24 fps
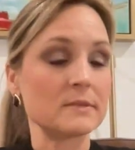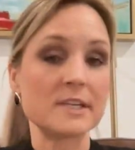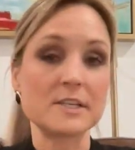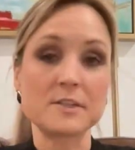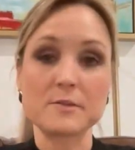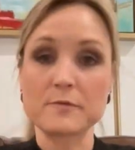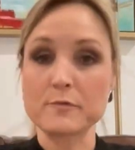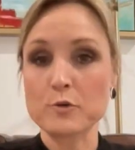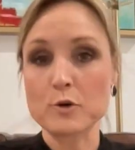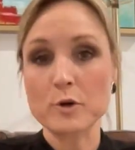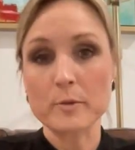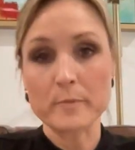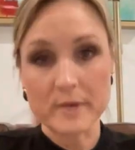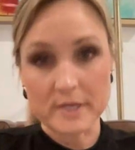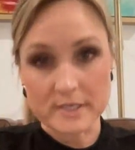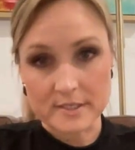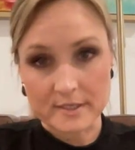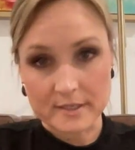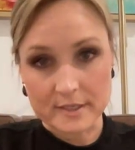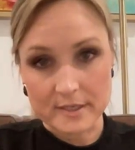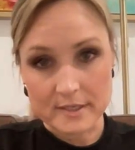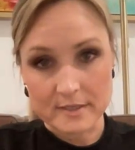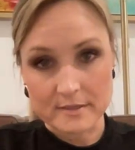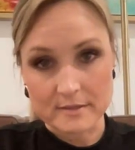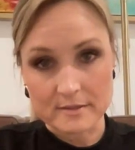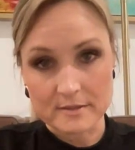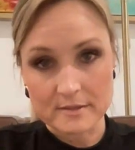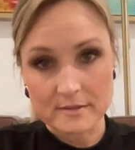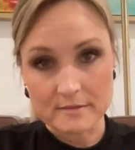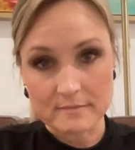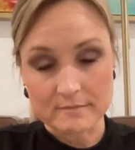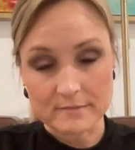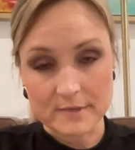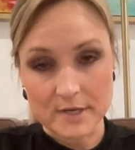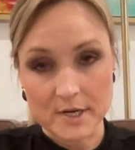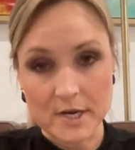is 4 bus
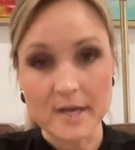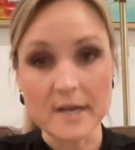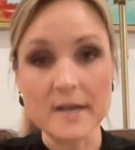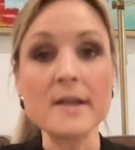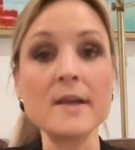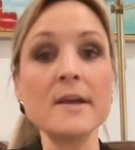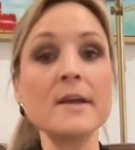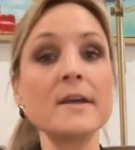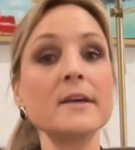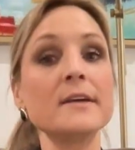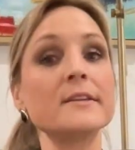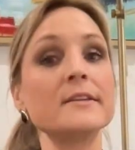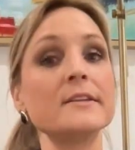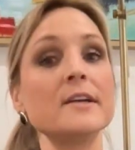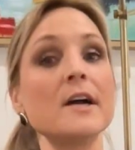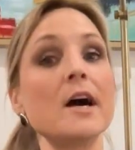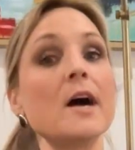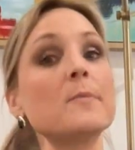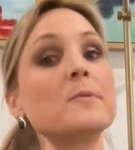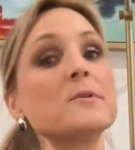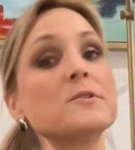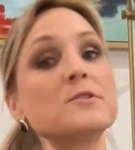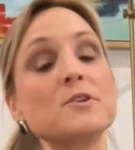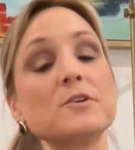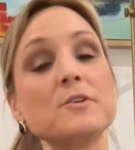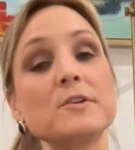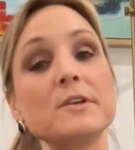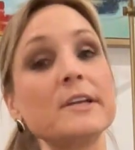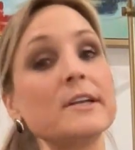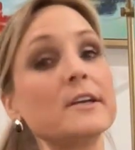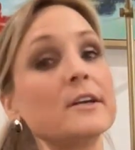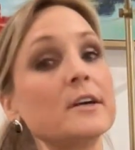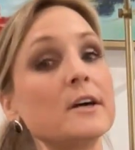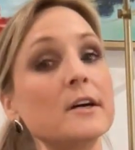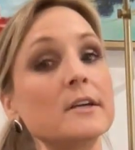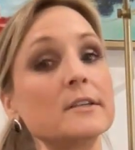tickets. All right. The
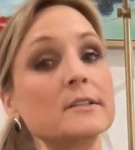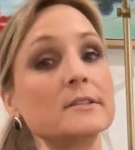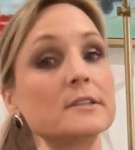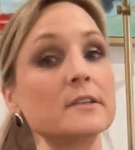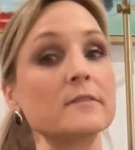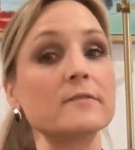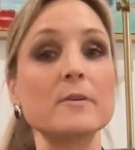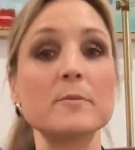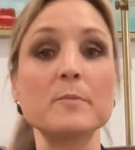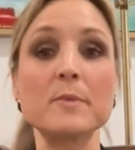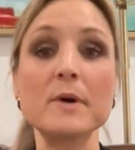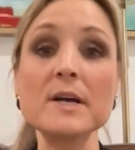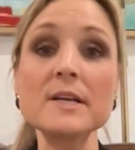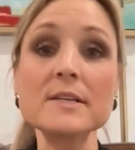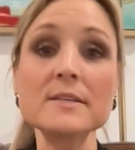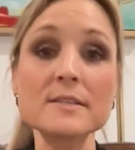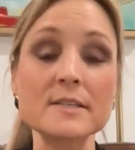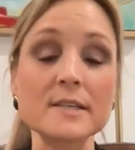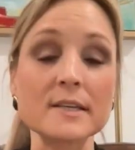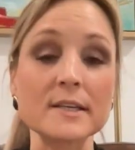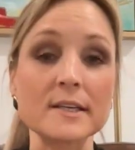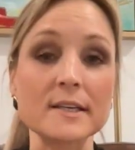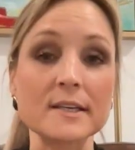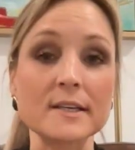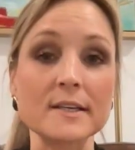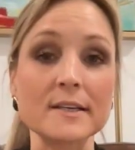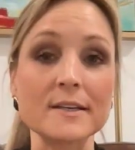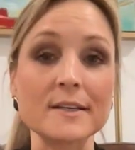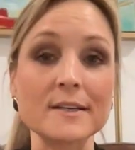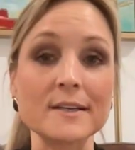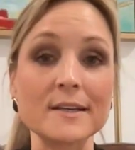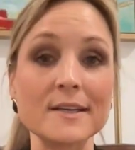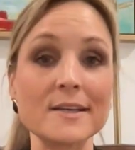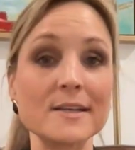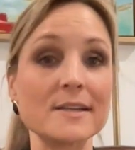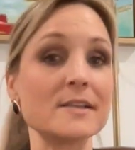opportunity cost of a bus
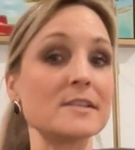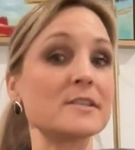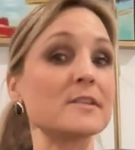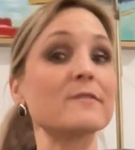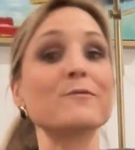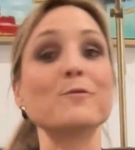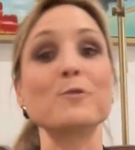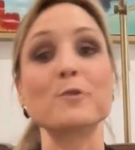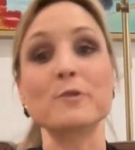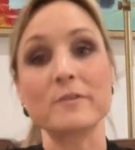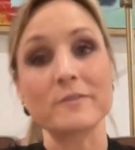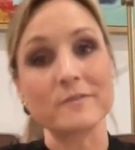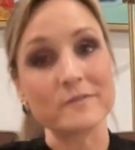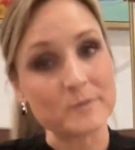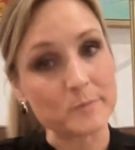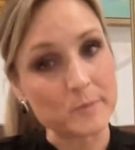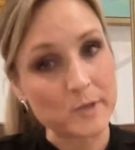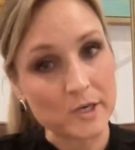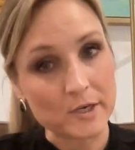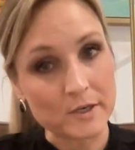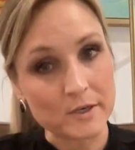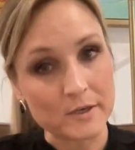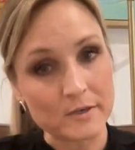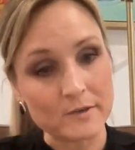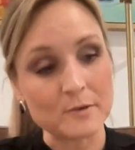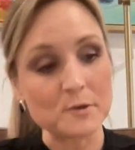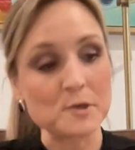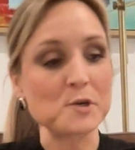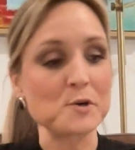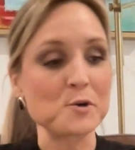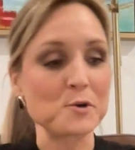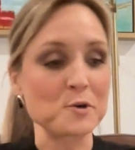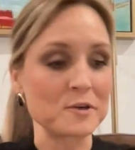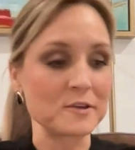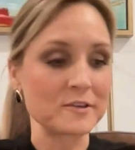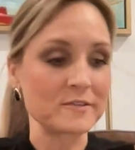ticket is 1/4 of a burger or
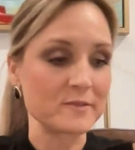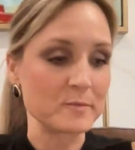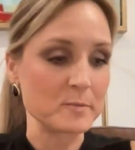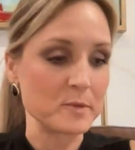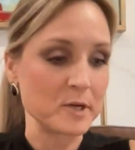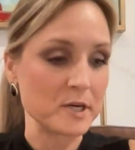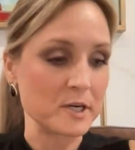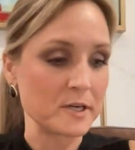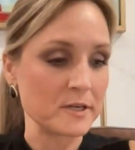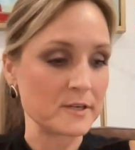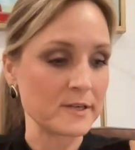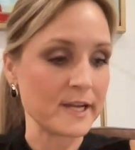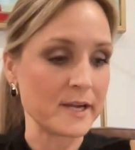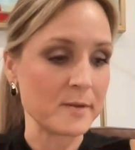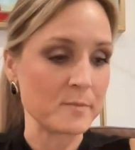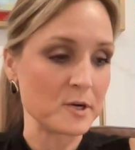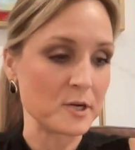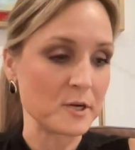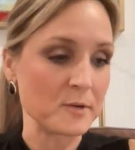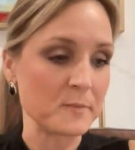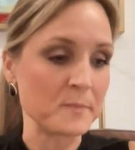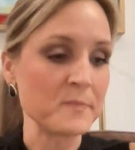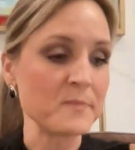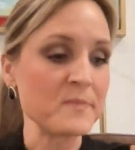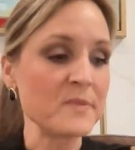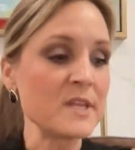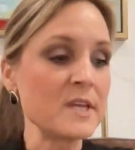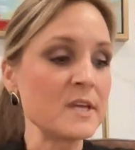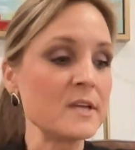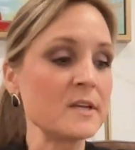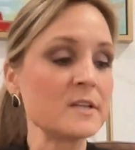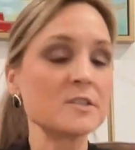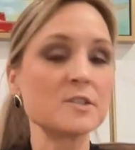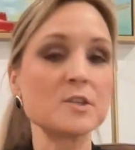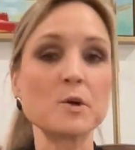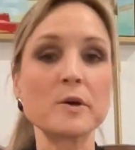1/4 of a burger, hamburger.
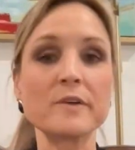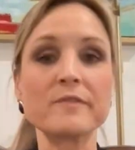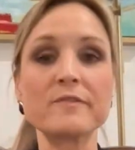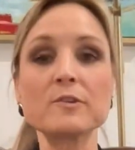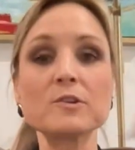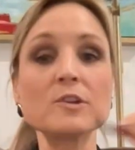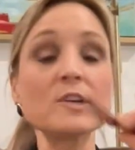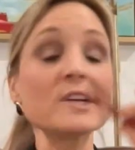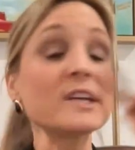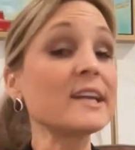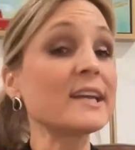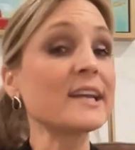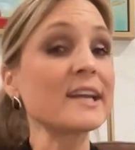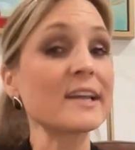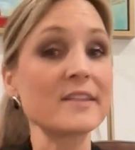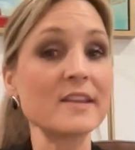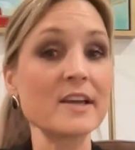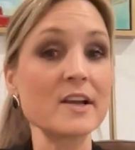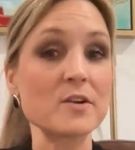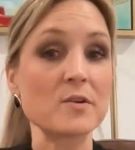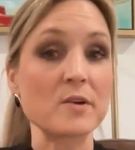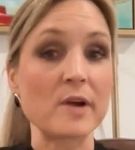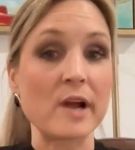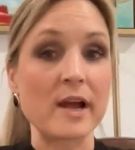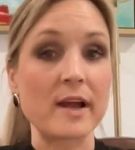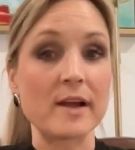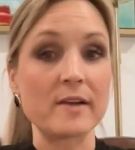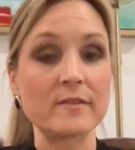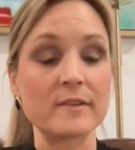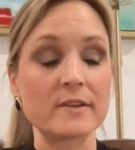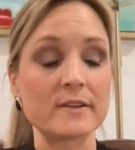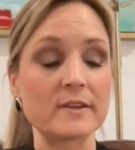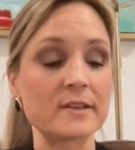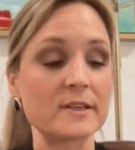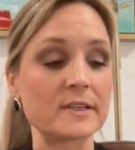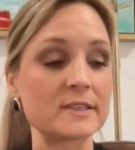So if you're looking at that
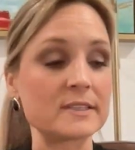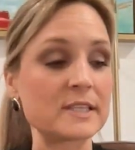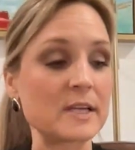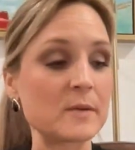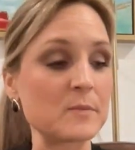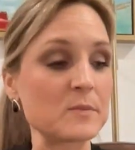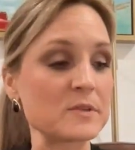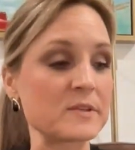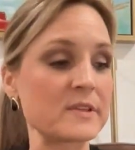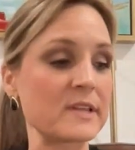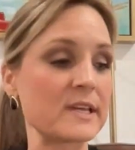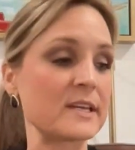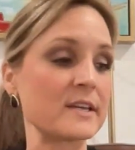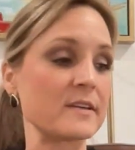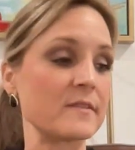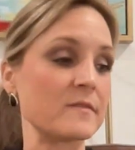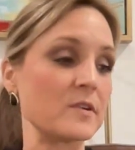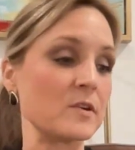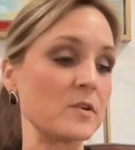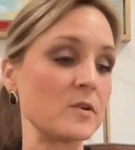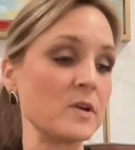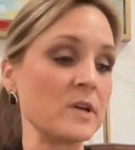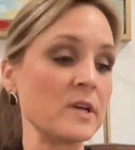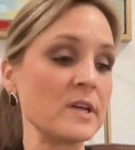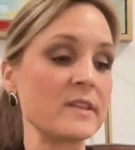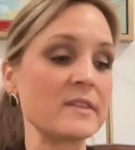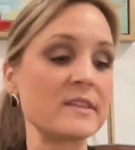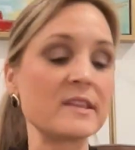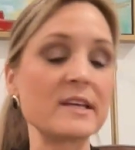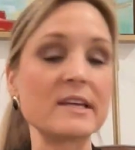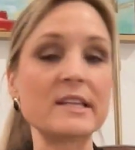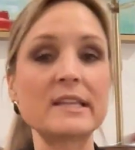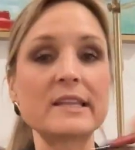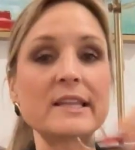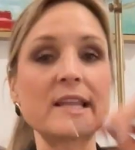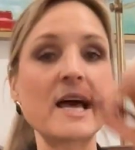graph in the example they give you,
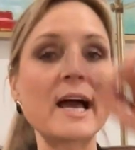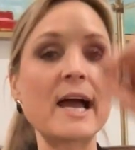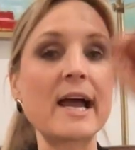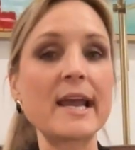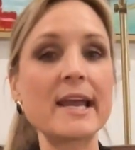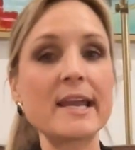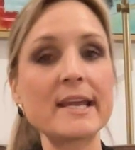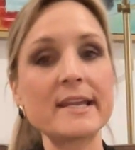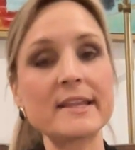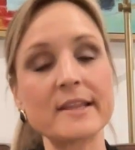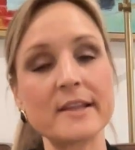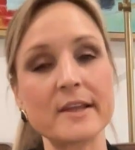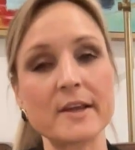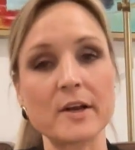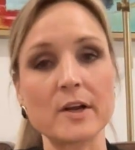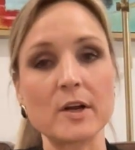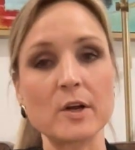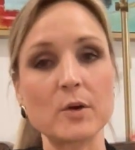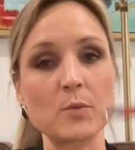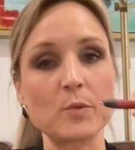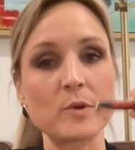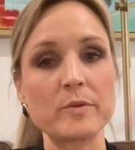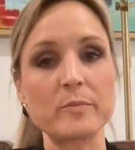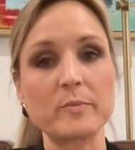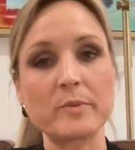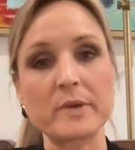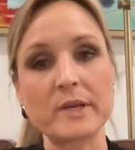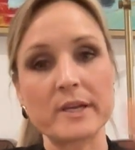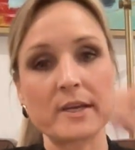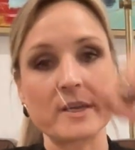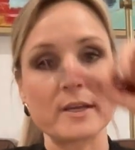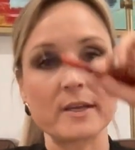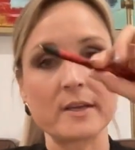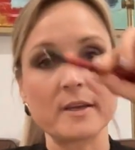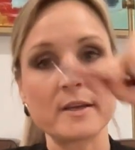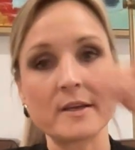the line there would
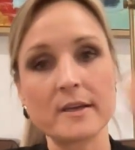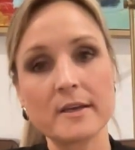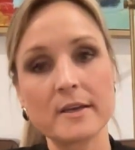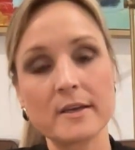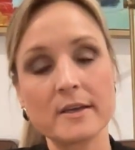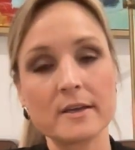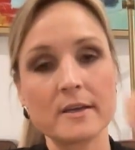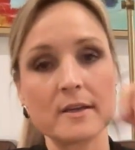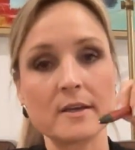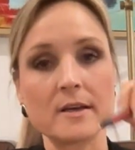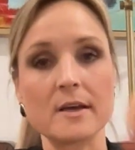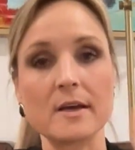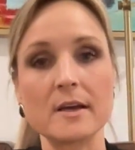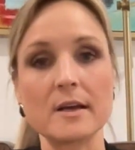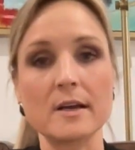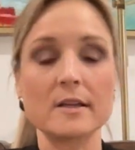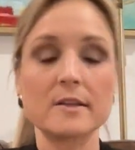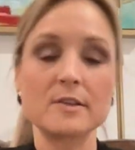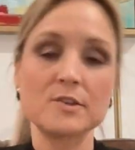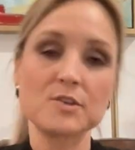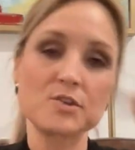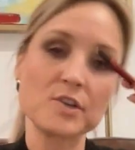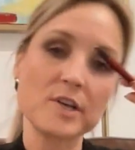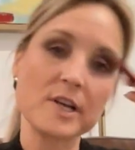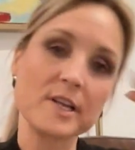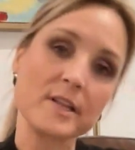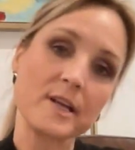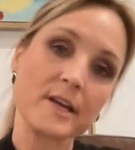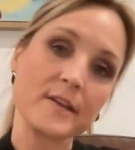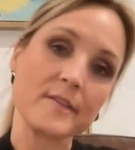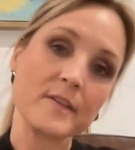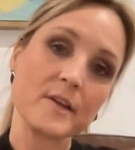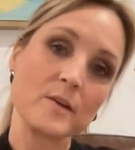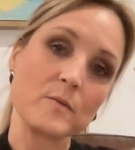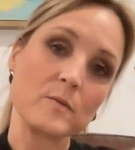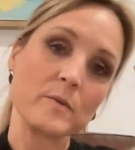be, the straight
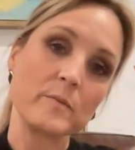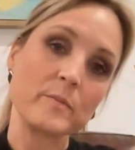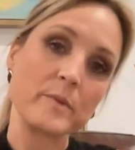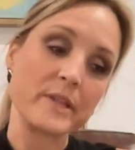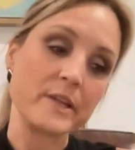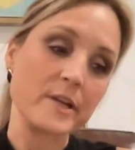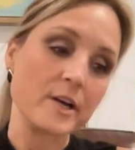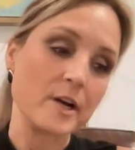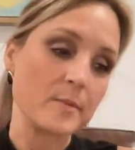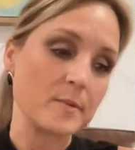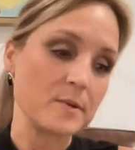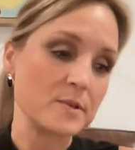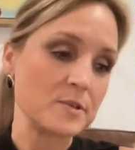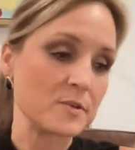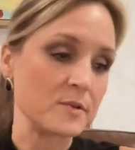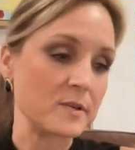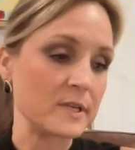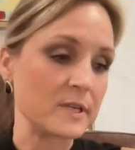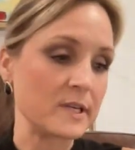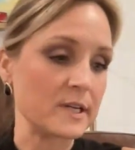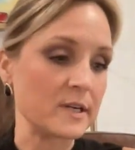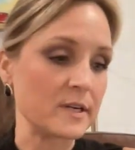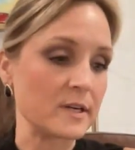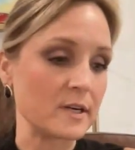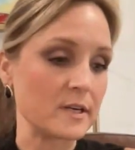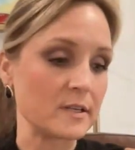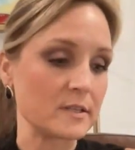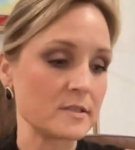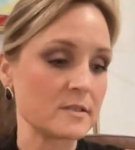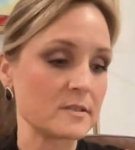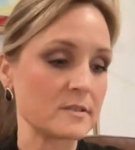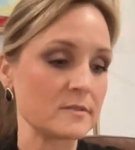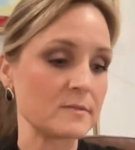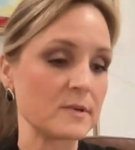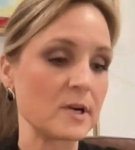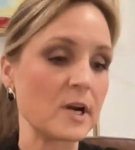line there would be the opportunity
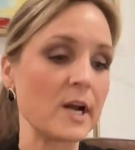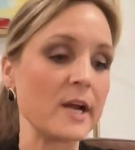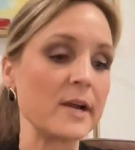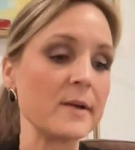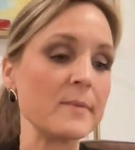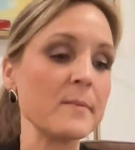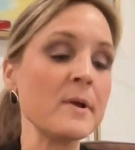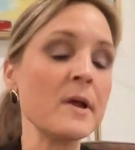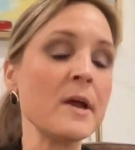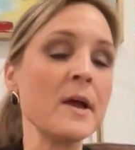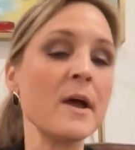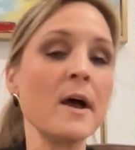cost, right?